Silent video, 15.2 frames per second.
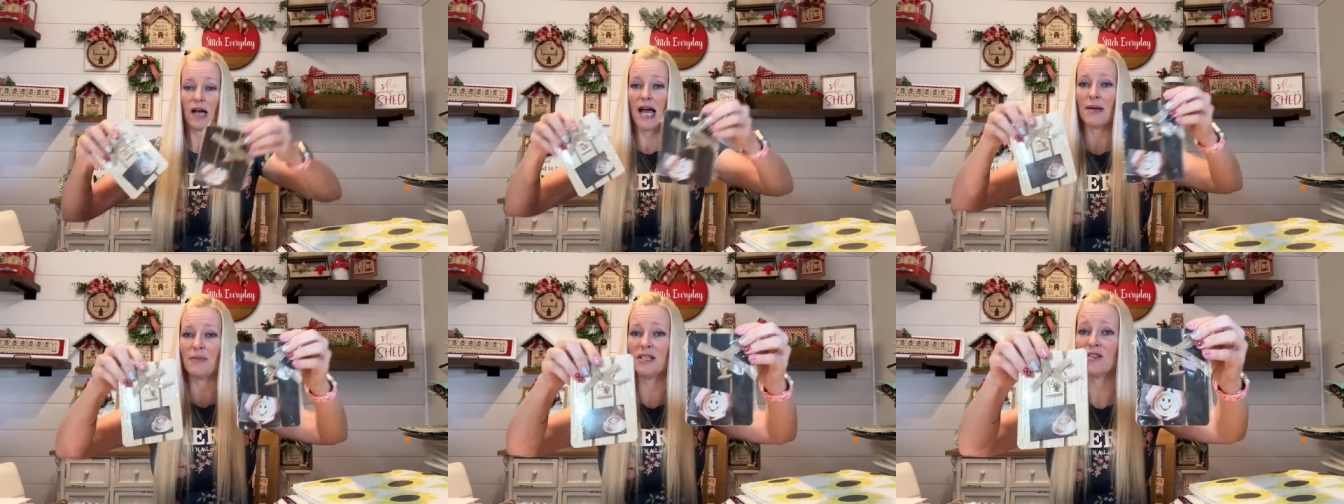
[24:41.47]

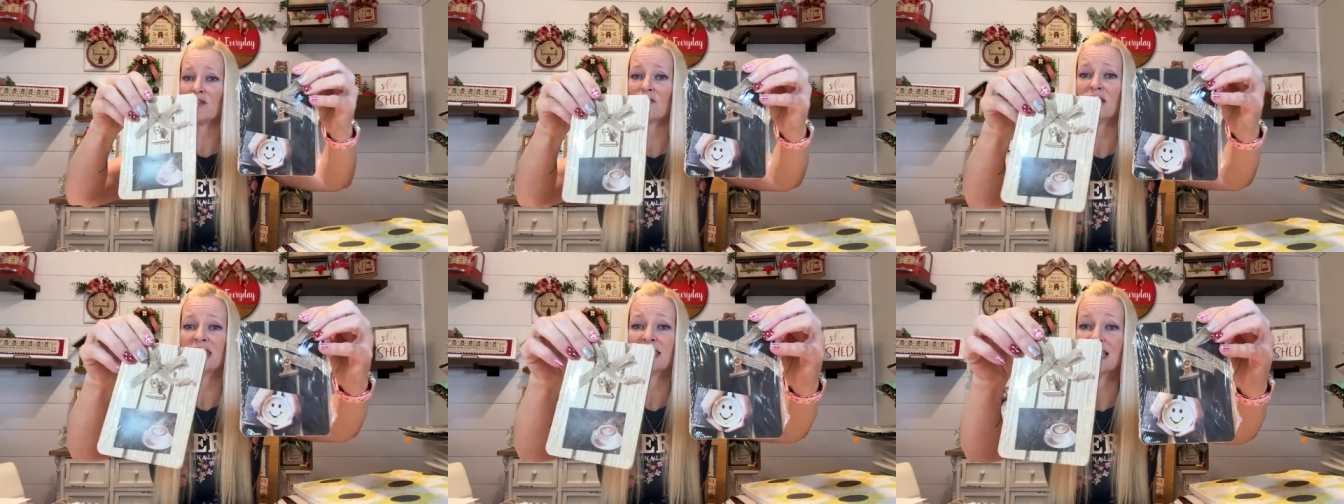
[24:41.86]
I mean,
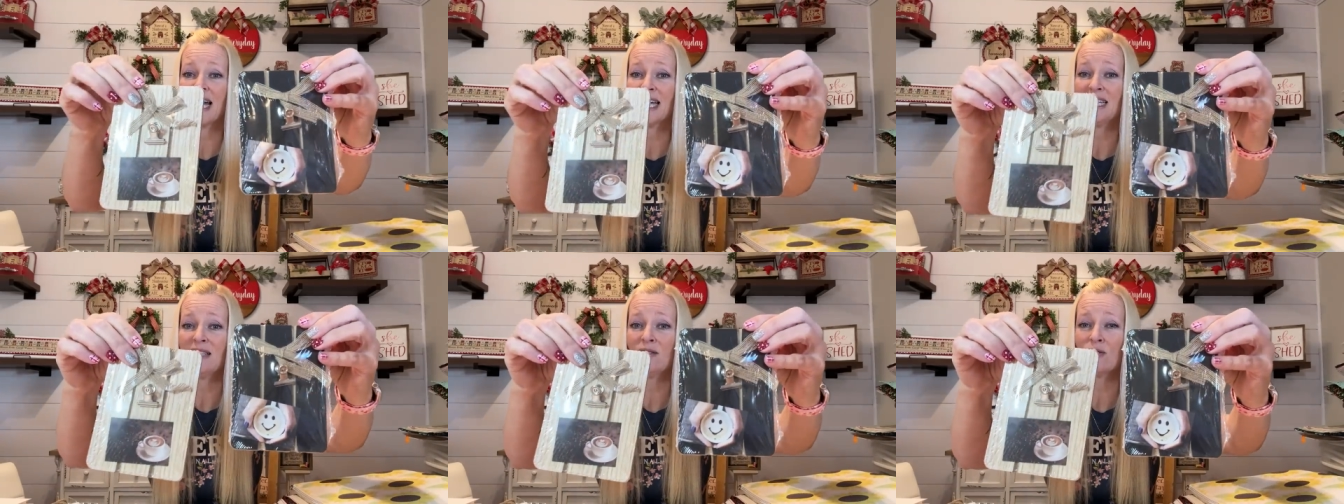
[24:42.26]
they're these
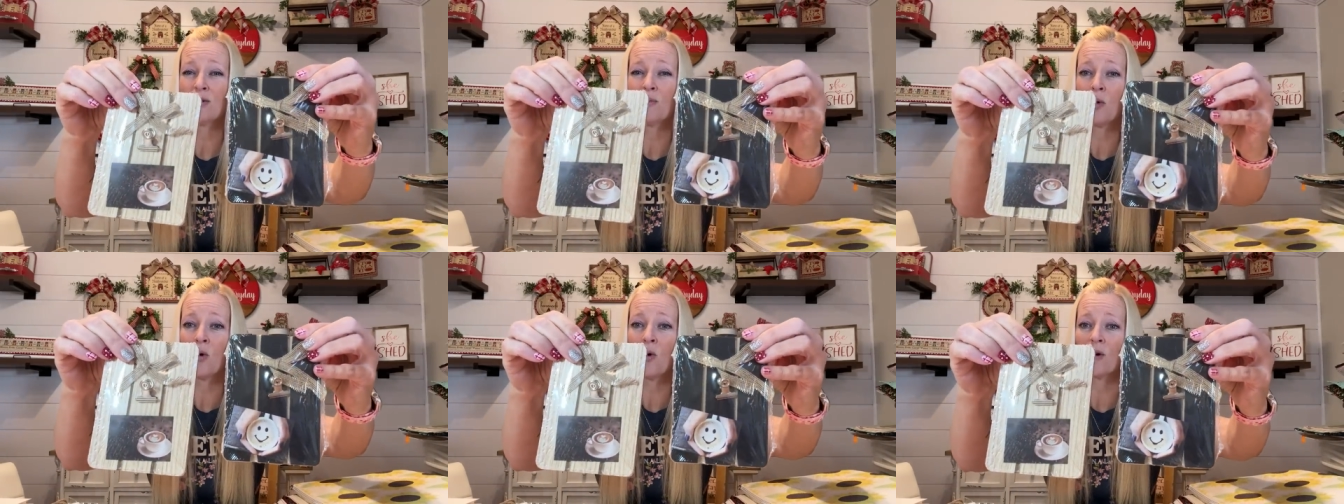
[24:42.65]
tiny little
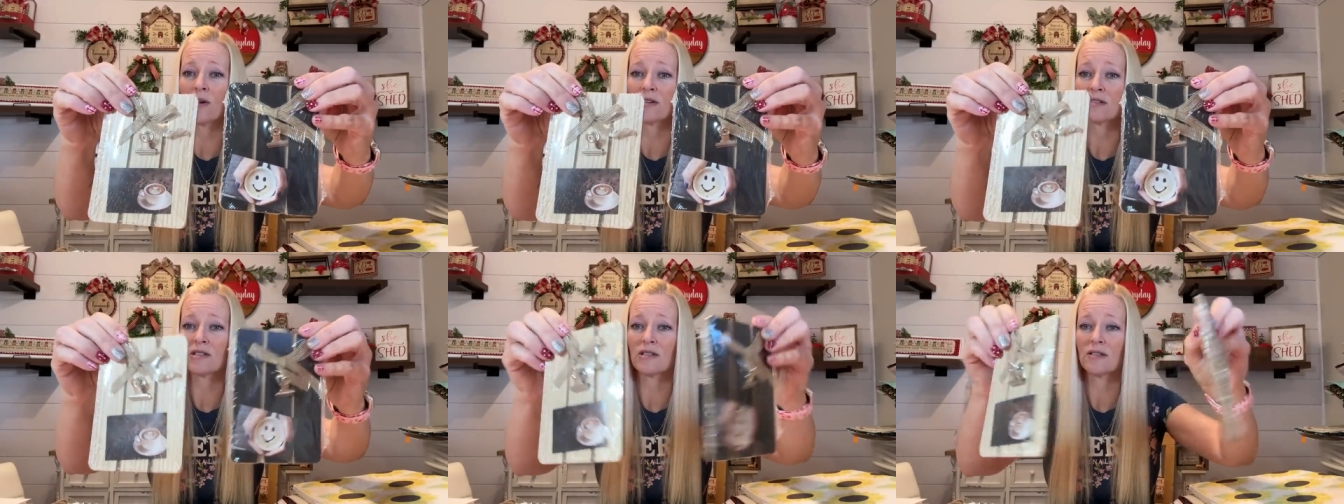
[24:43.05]

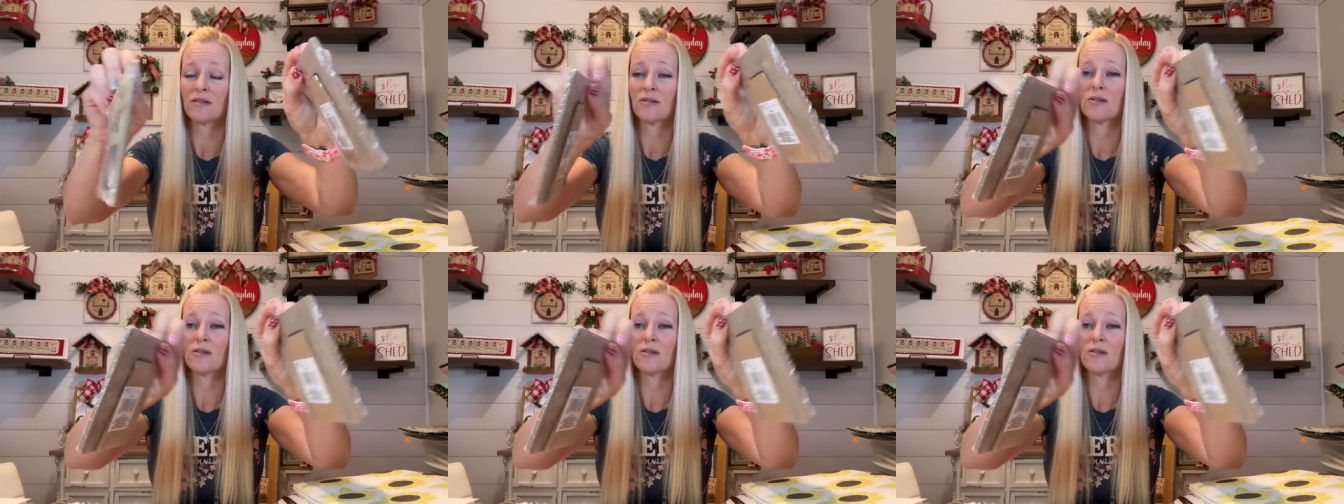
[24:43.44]
boards,